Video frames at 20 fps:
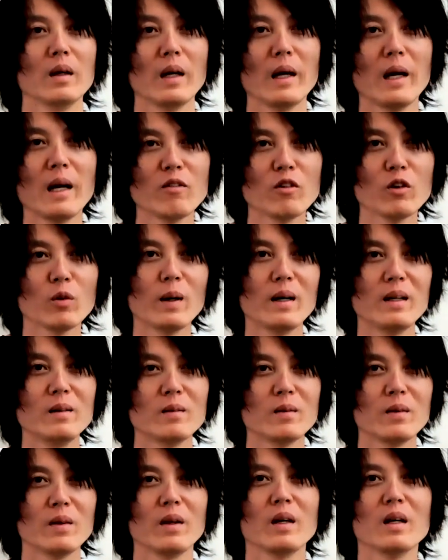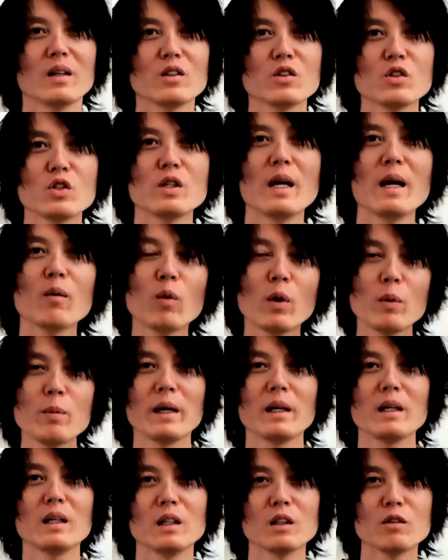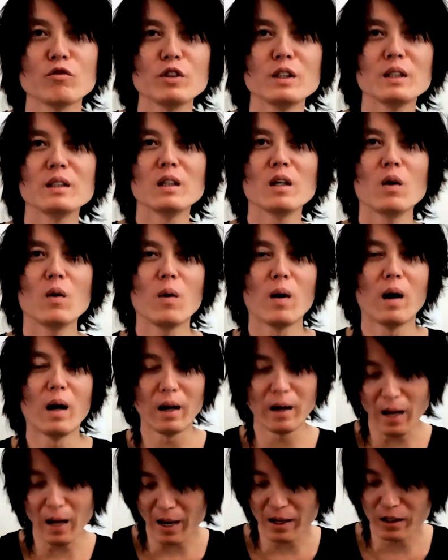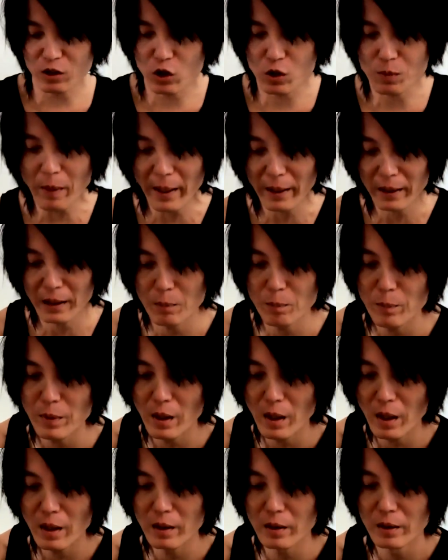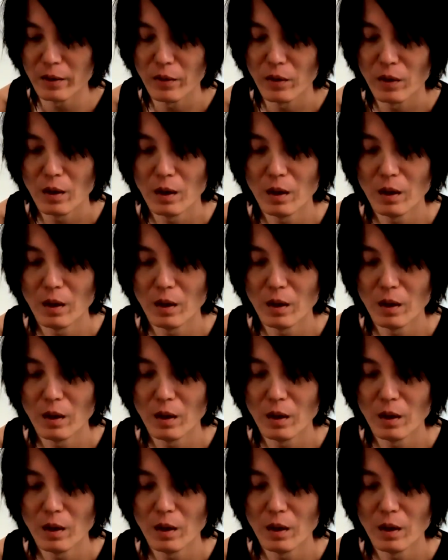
Hey everyone, today we're making a video on how to spike up your hair.